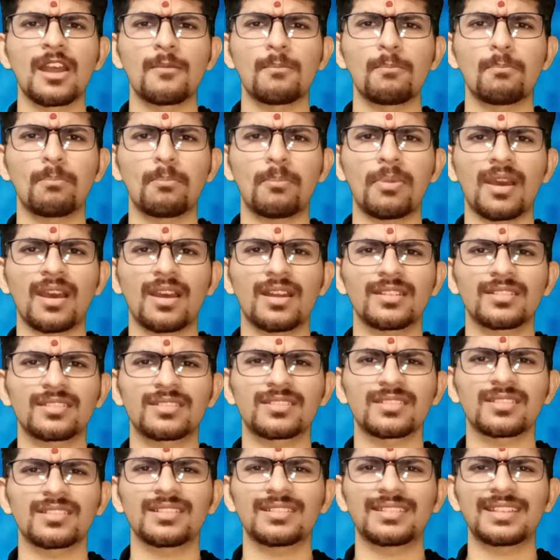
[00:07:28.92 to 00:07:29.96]

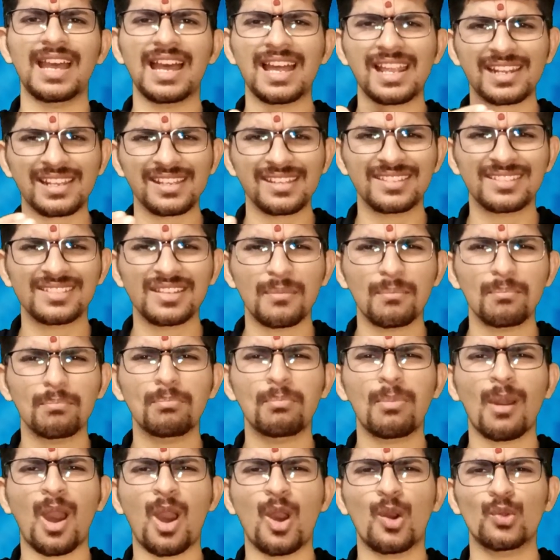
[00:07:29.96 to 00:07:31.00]
but uh, there is some
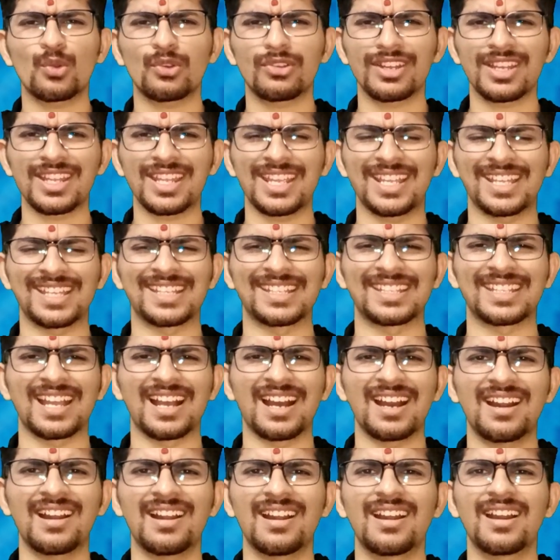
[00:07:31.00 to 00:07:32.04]
boundary
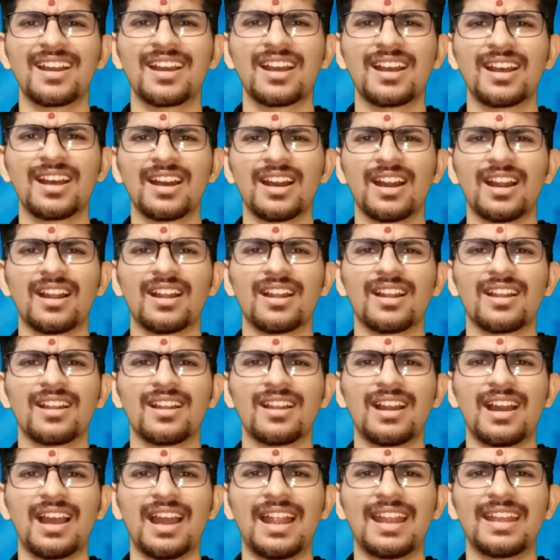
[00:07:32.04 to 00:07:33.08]
area
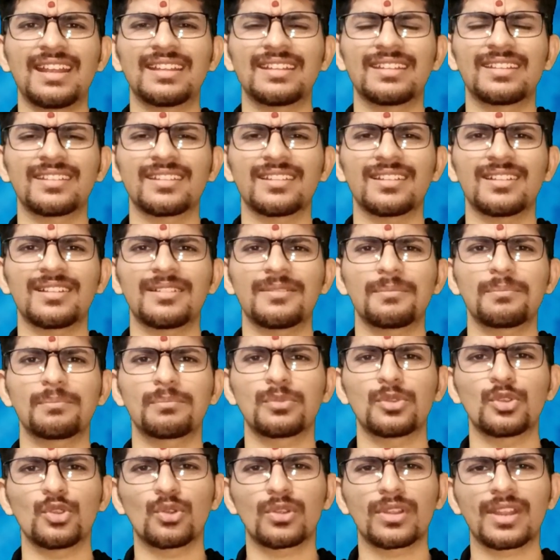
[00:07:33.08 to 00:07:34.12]
uh, and uh,
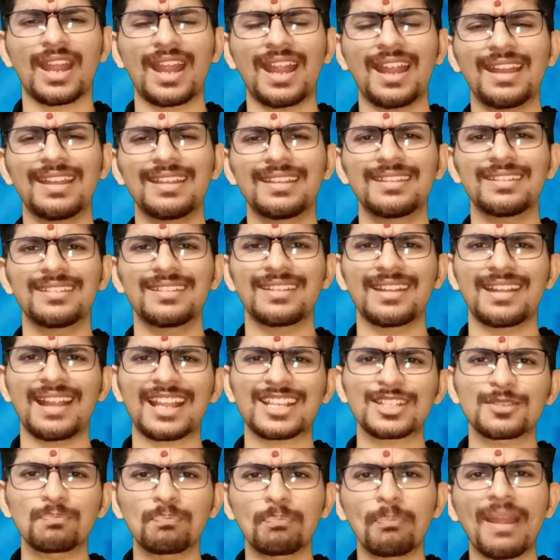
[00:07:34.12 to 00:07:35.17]
you can
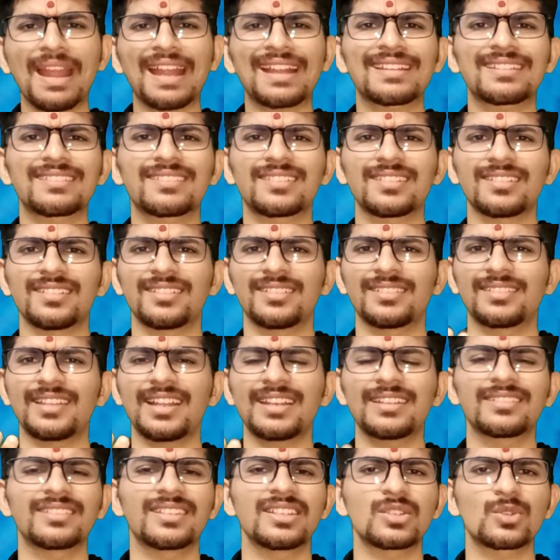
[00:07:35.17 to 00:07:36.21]
expect uh,
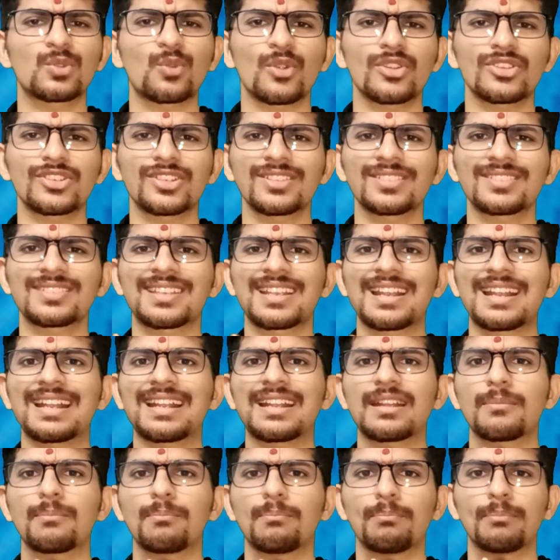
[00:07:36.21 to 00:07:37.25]
that this question's
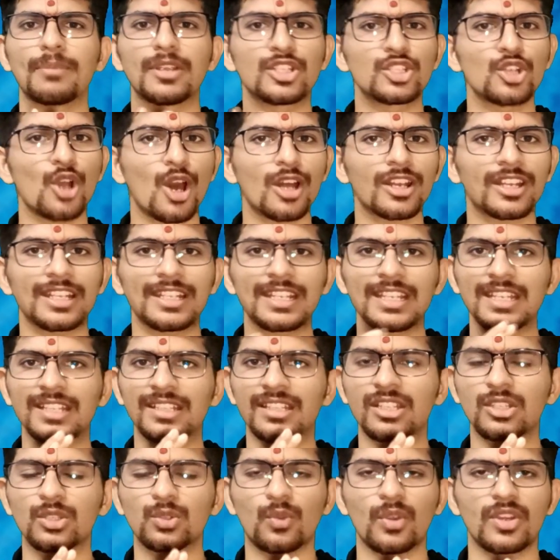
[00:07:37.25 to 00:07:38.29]
majority
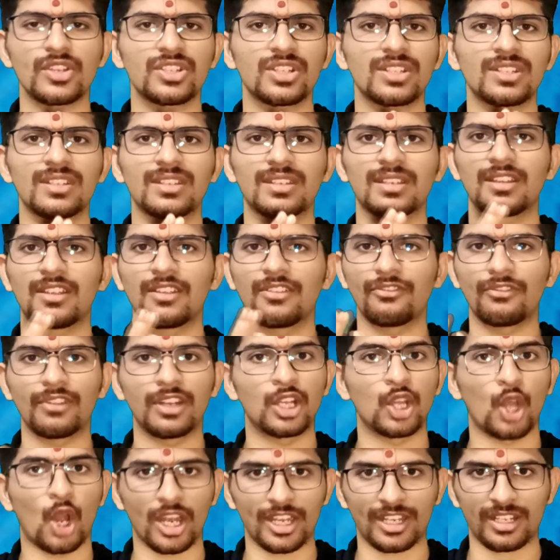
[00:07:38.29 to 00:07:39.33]
this question
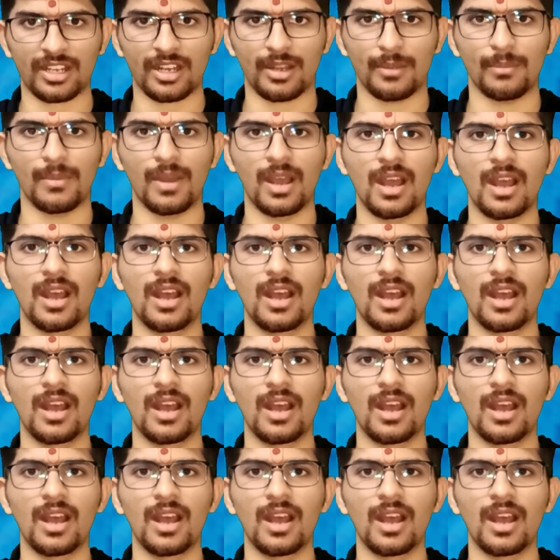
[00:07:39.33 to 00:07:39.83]
will not come